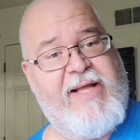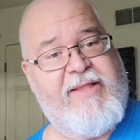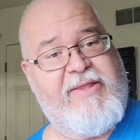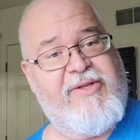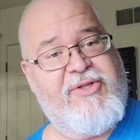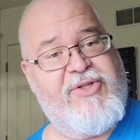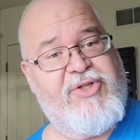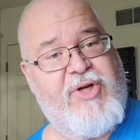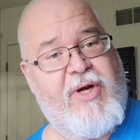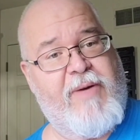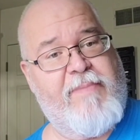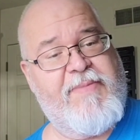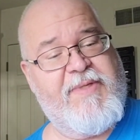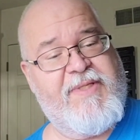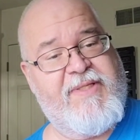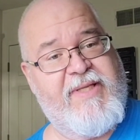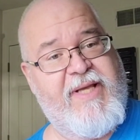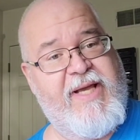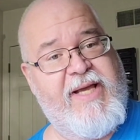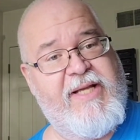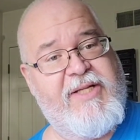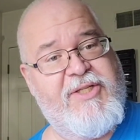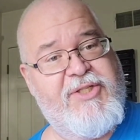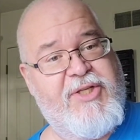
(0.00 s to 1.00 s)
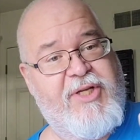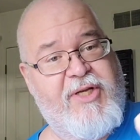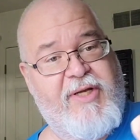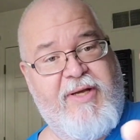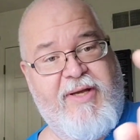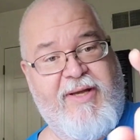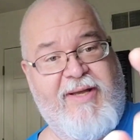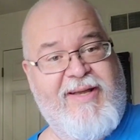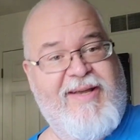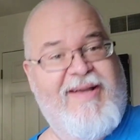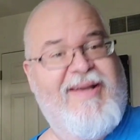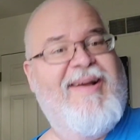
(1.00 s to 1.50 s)
at the Sharpest Edge
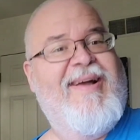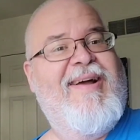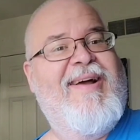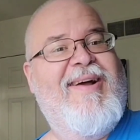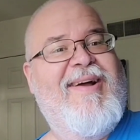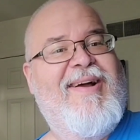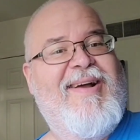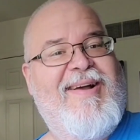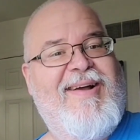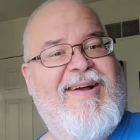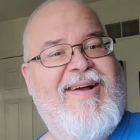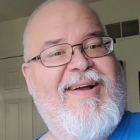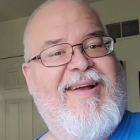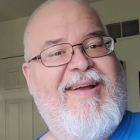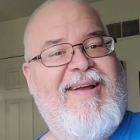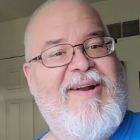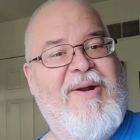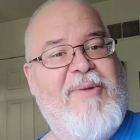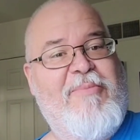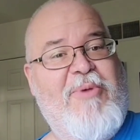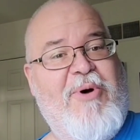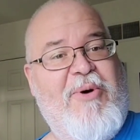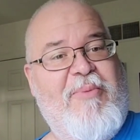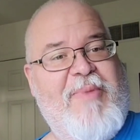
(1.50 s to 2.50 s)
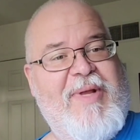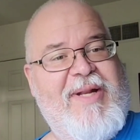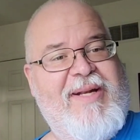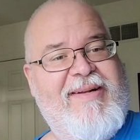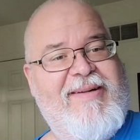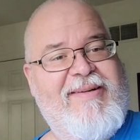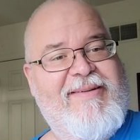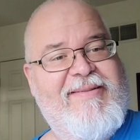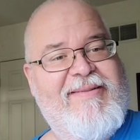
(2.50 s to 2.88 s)
in a moment.